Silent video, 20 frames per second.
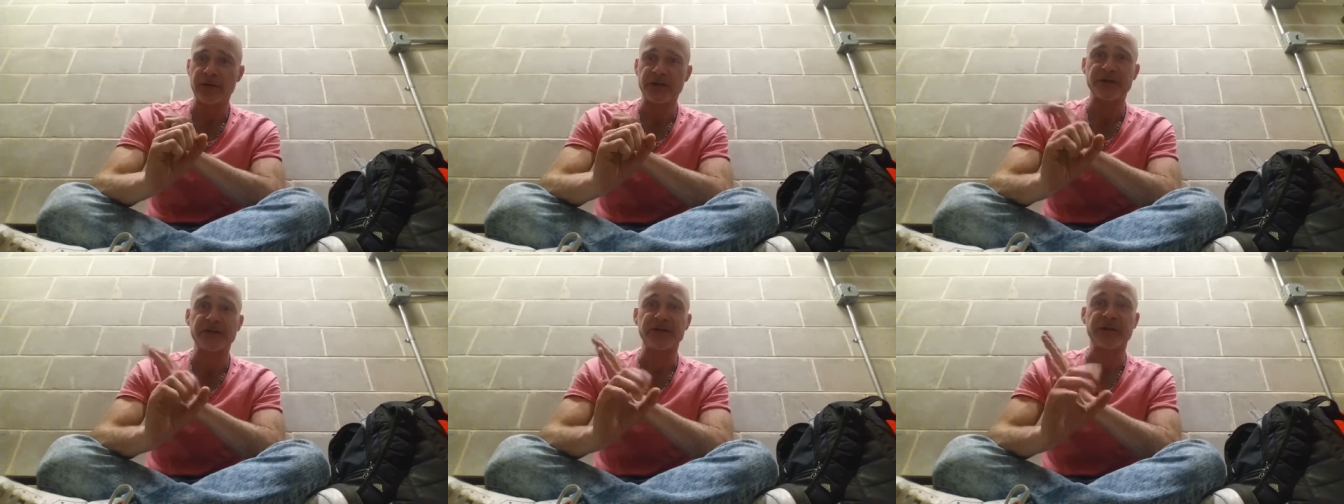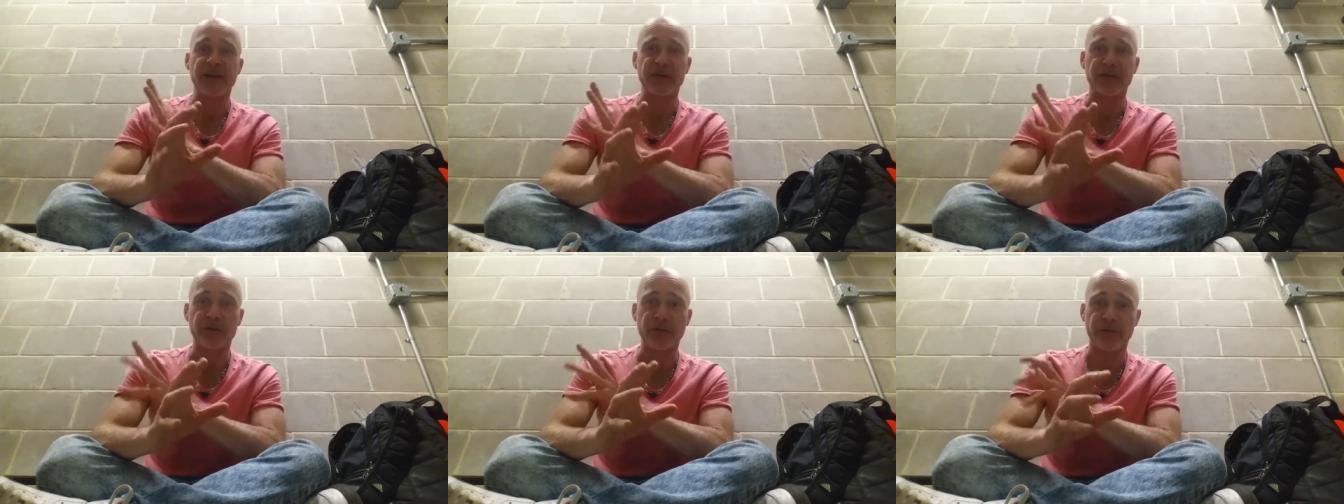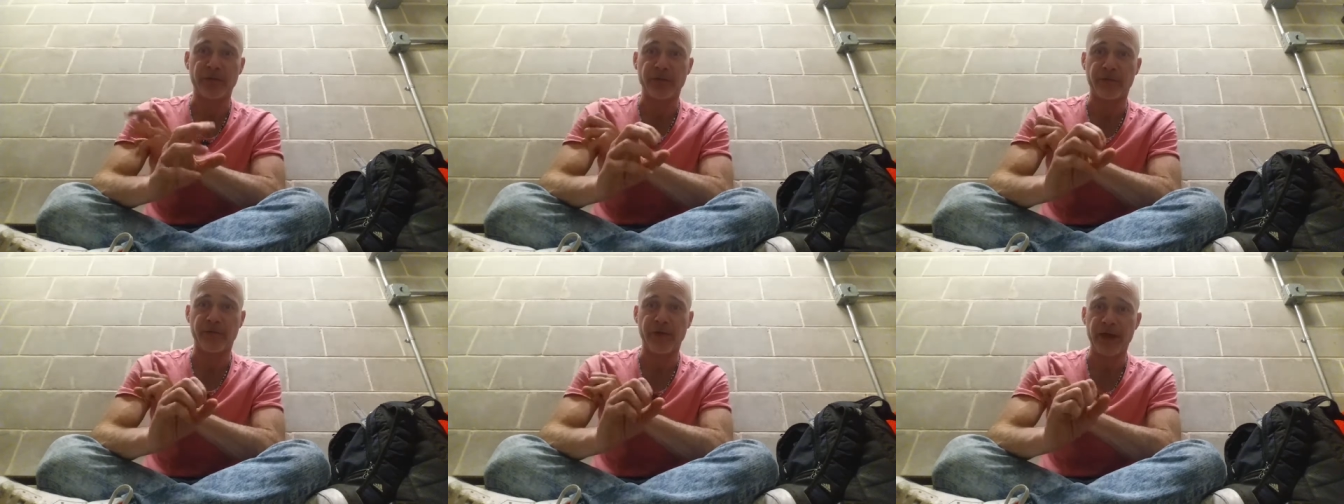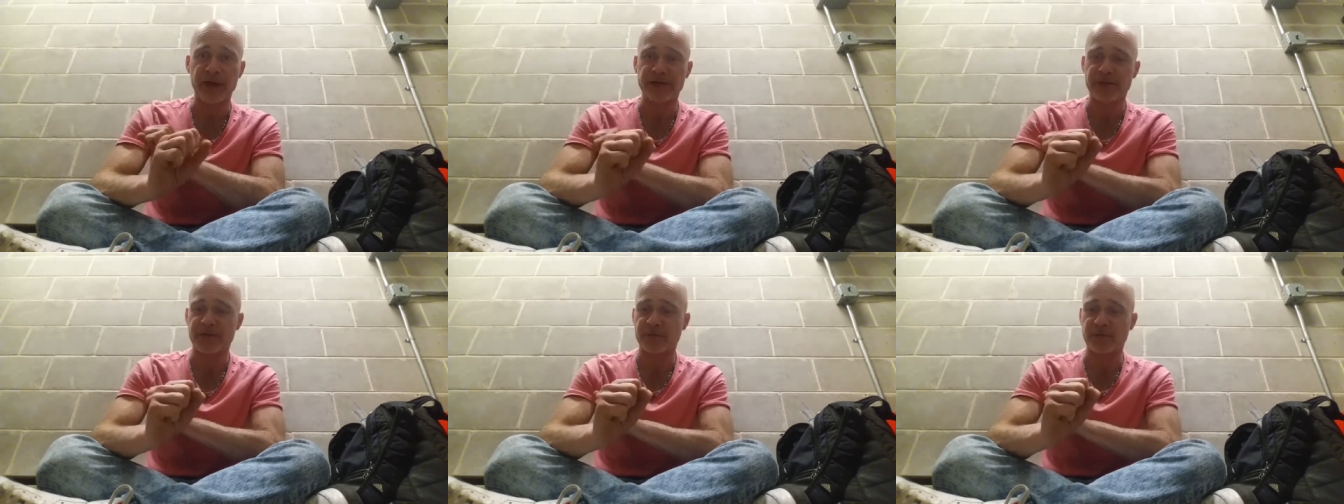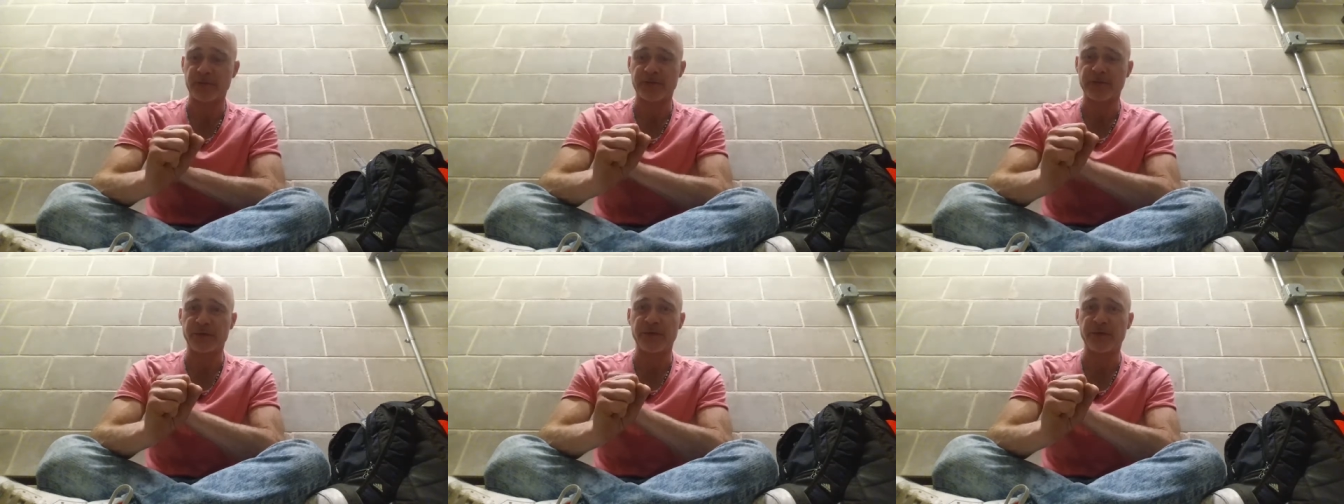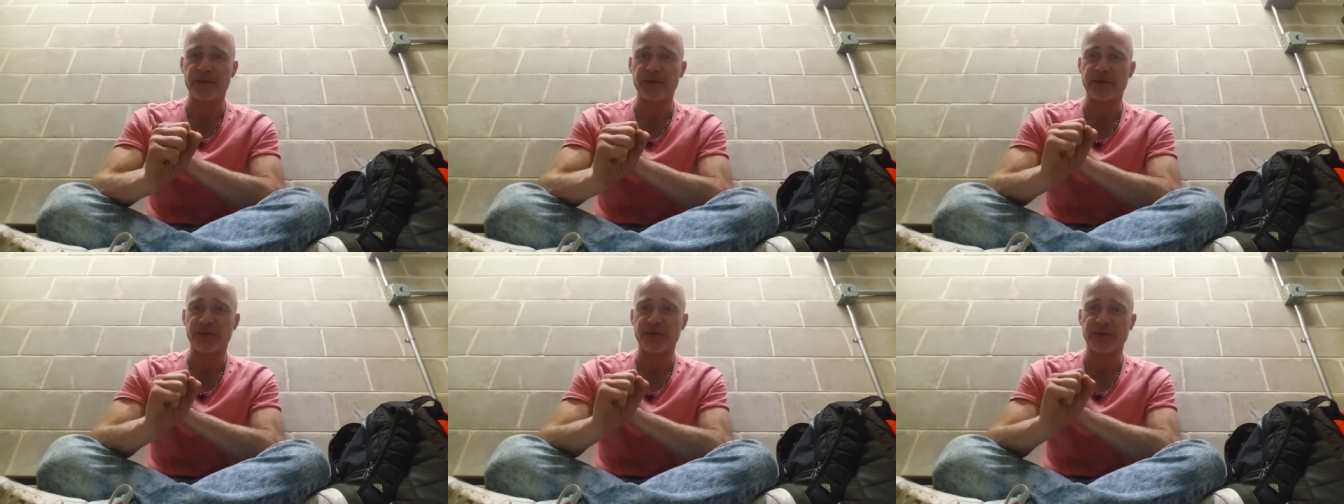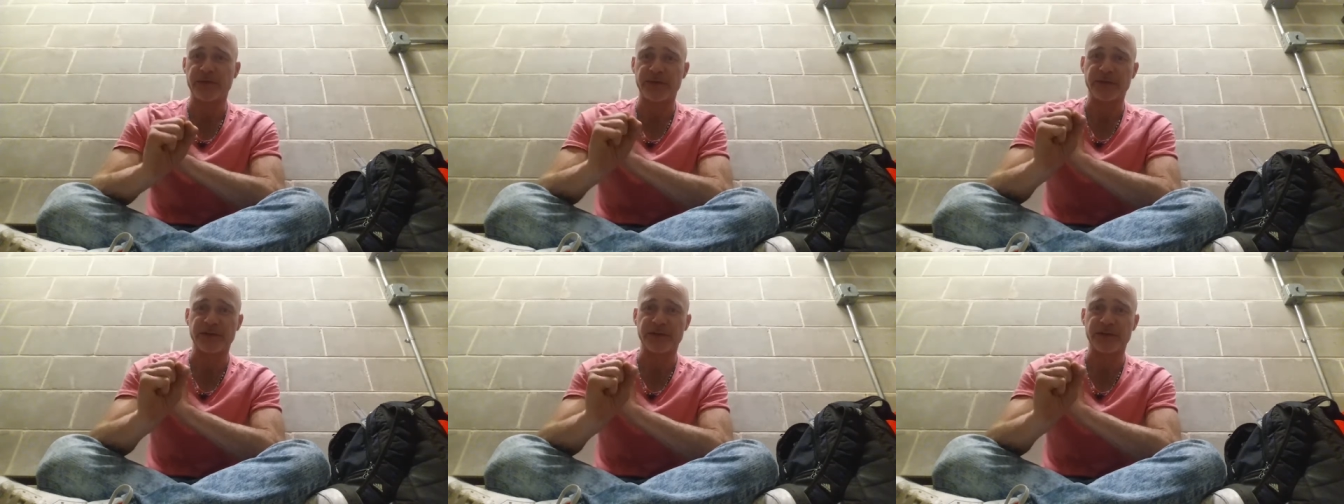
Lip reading: standard of rest, which means